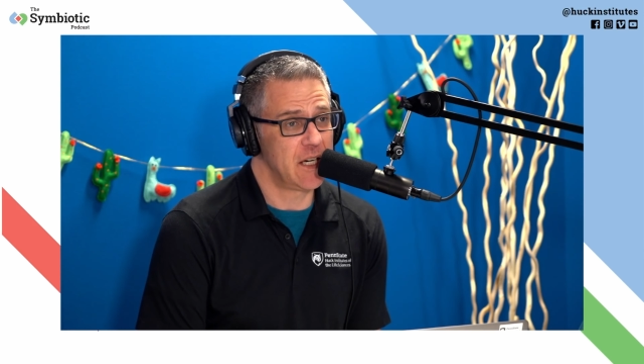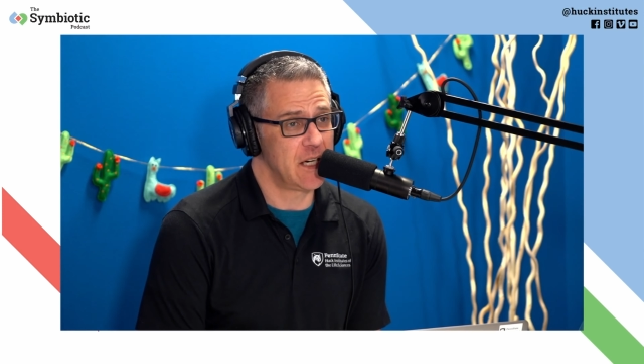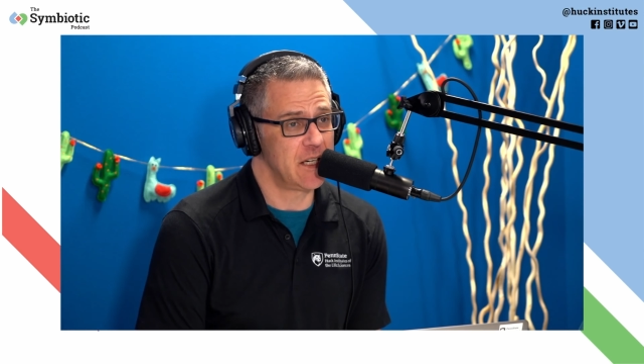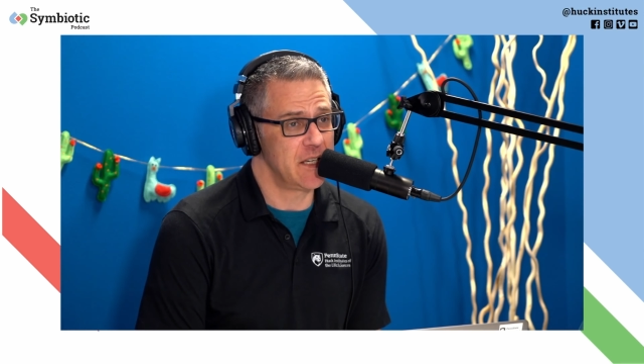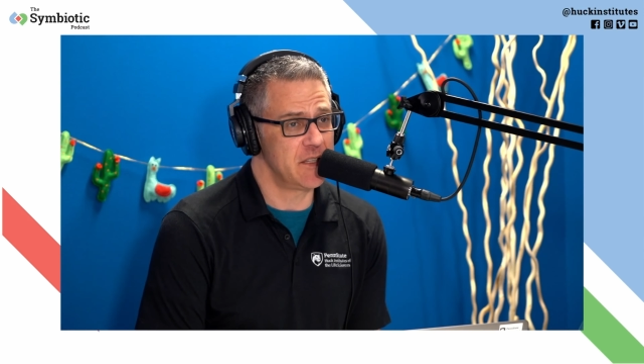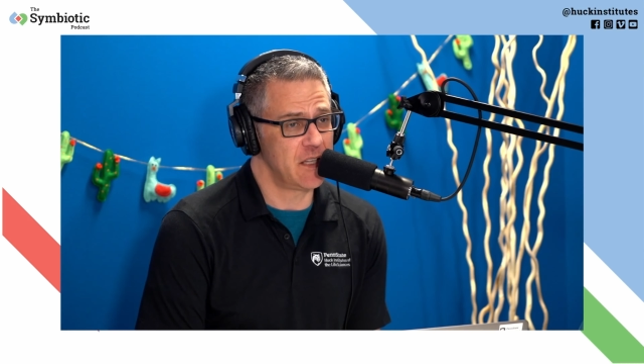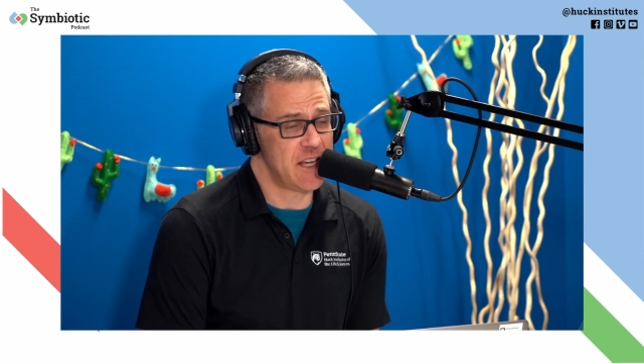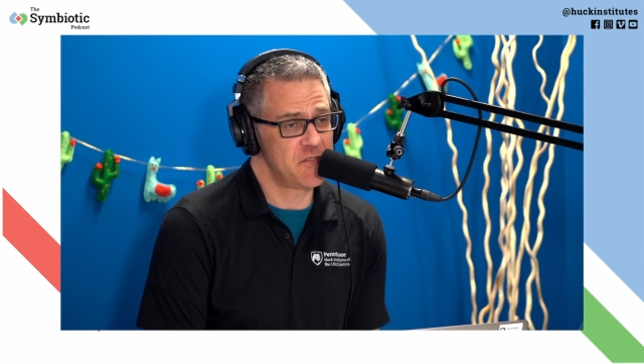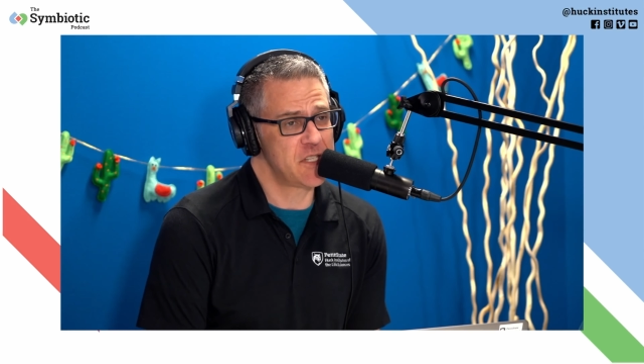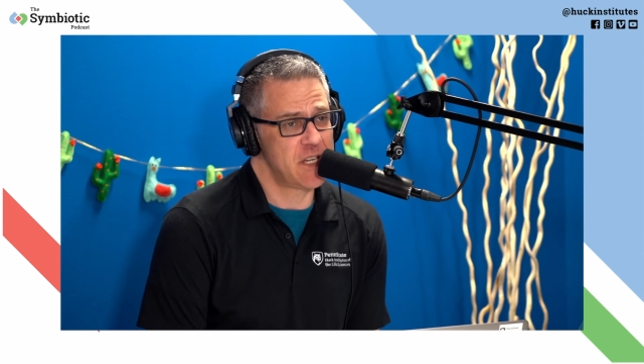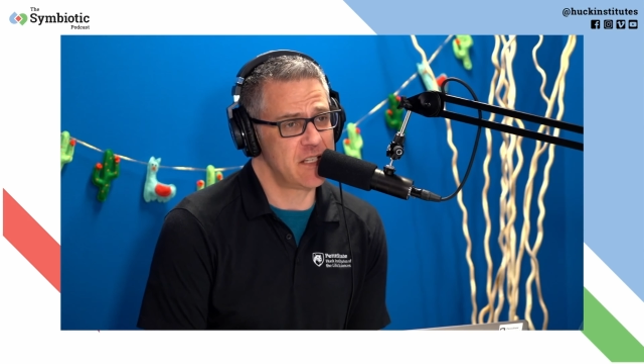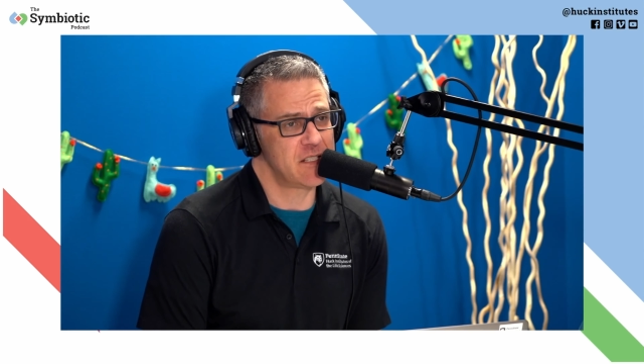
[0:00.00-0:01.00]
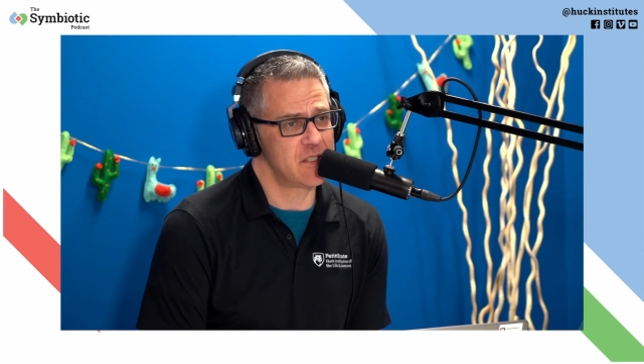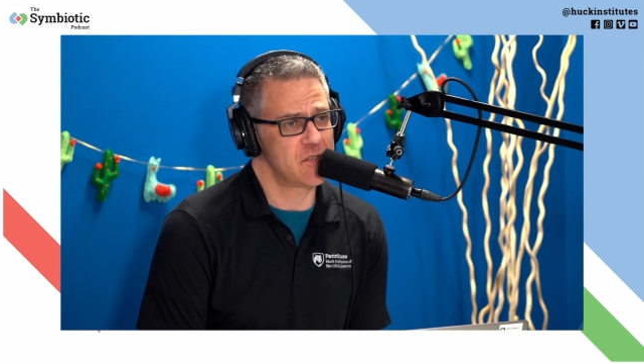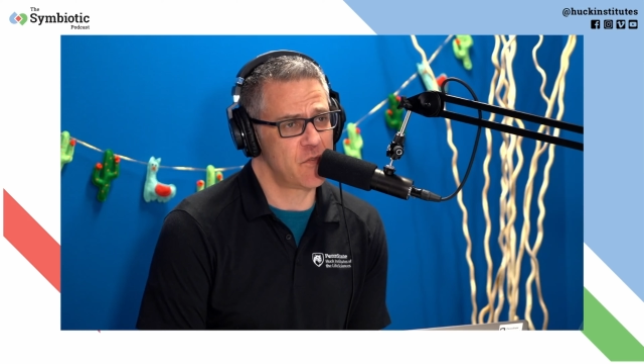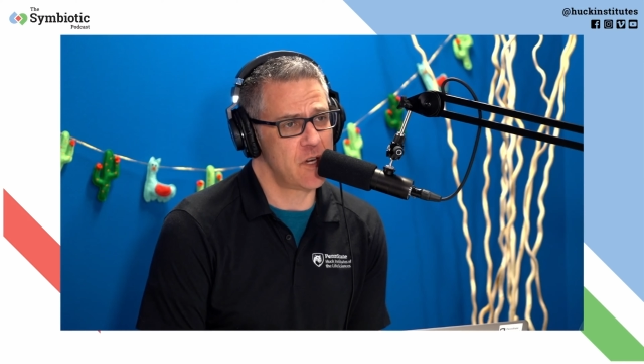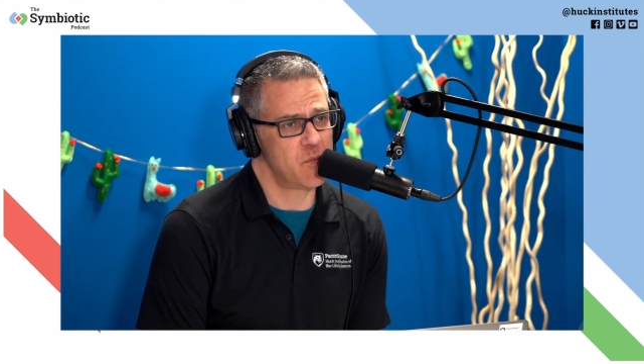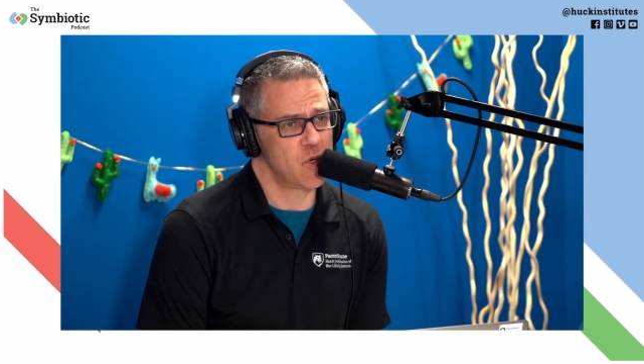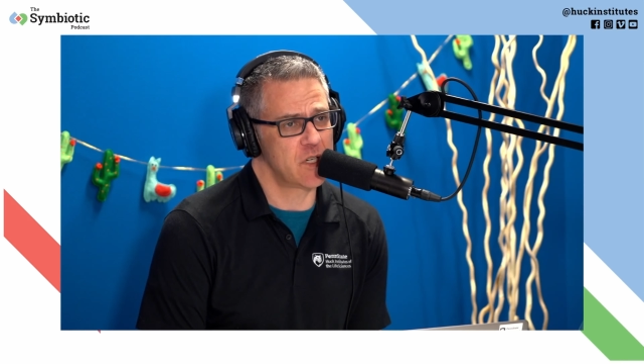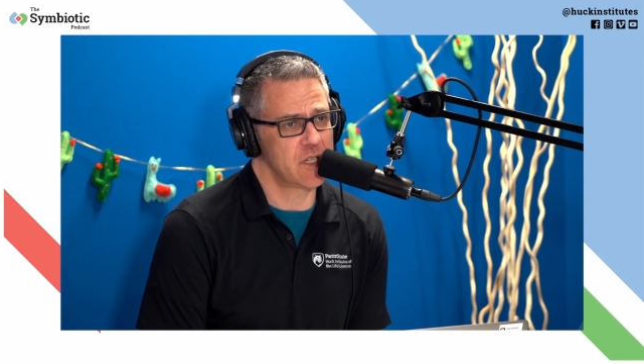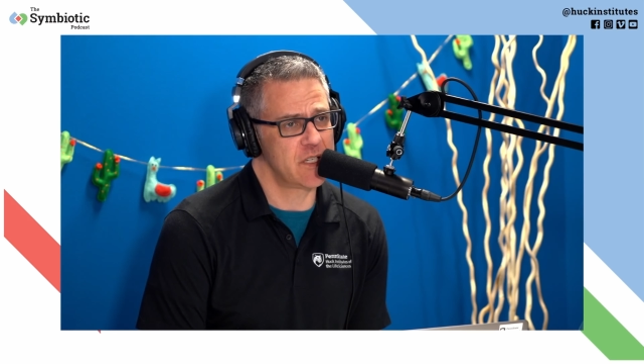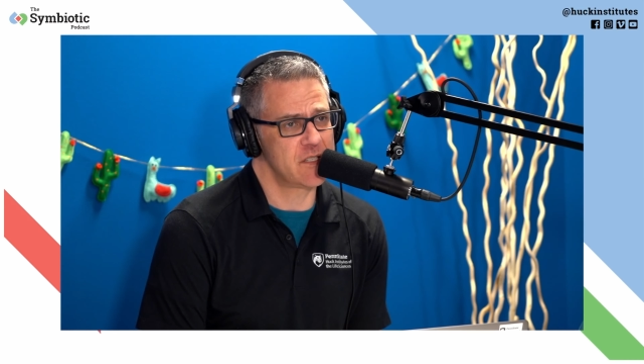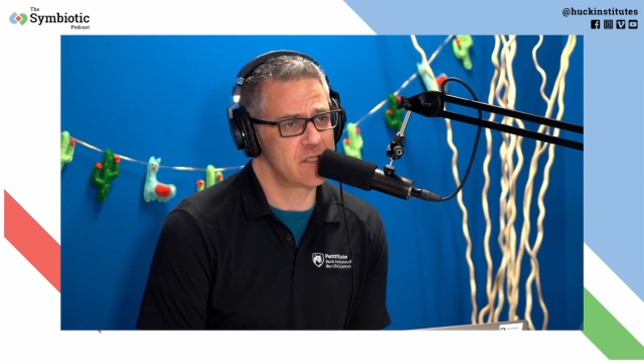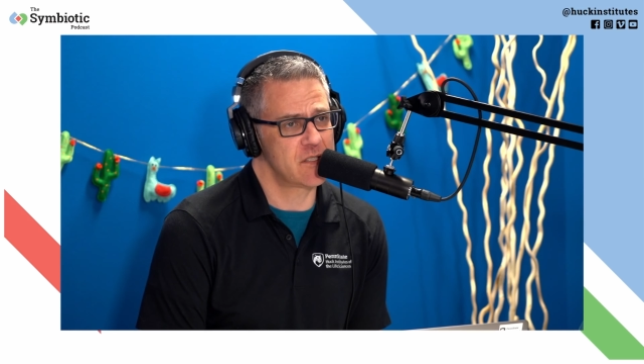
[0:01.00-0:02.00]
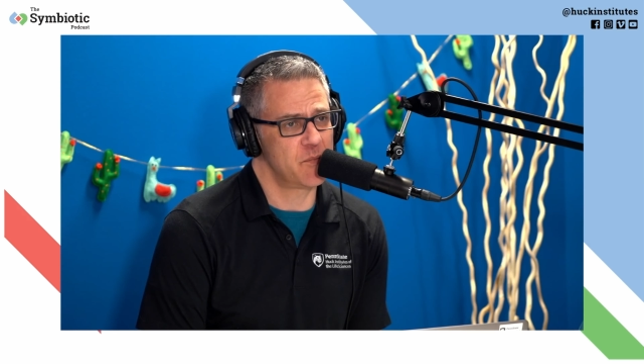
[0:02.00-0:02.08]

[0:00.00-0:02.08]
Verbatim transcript: uh, in the life sciences framework is